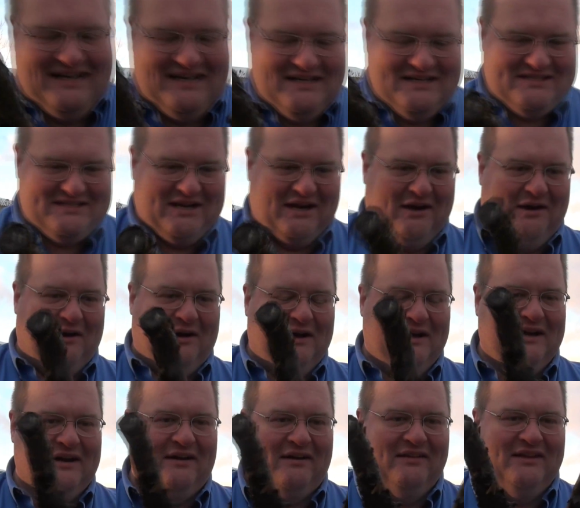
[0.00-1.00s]
so
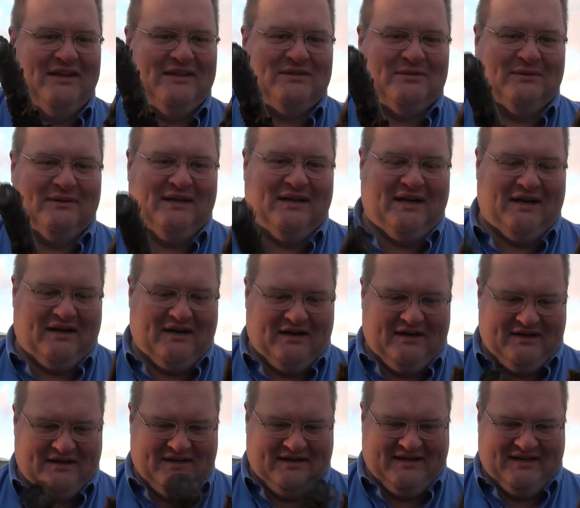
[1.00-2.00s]
on this one here,
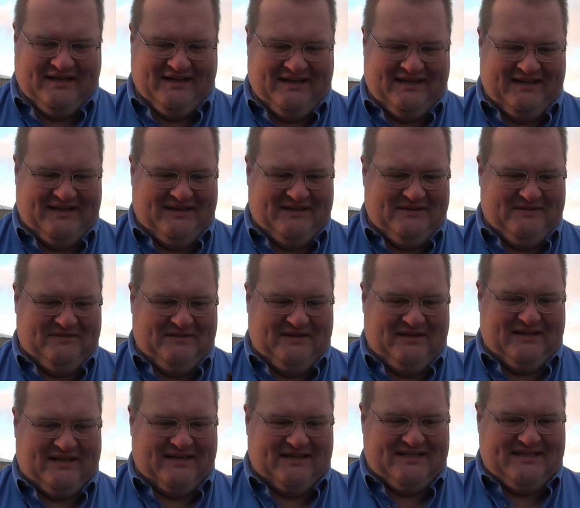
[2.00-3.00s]

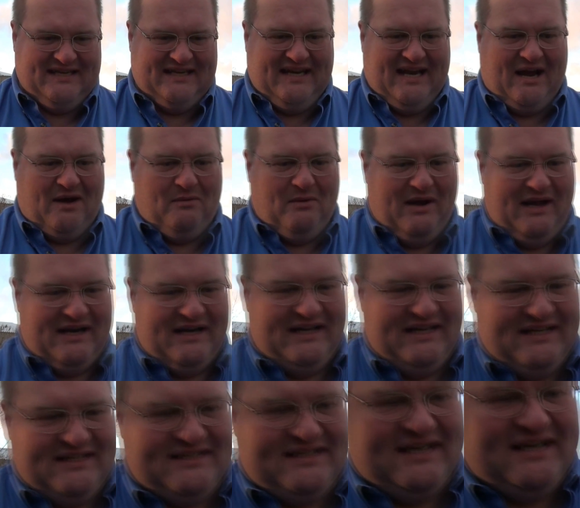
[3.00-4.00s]
you can see how wet it
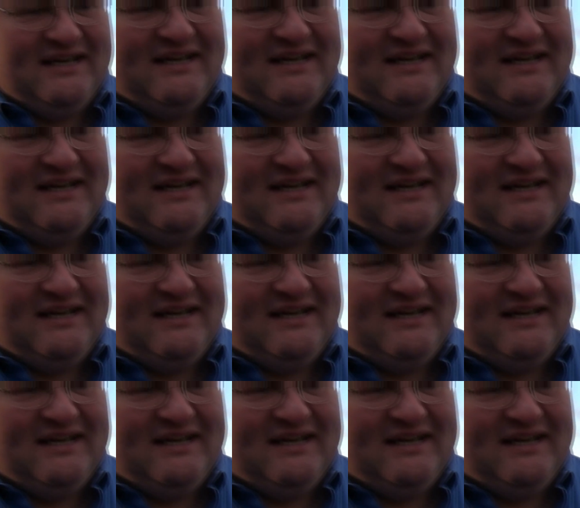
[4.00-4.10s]
is.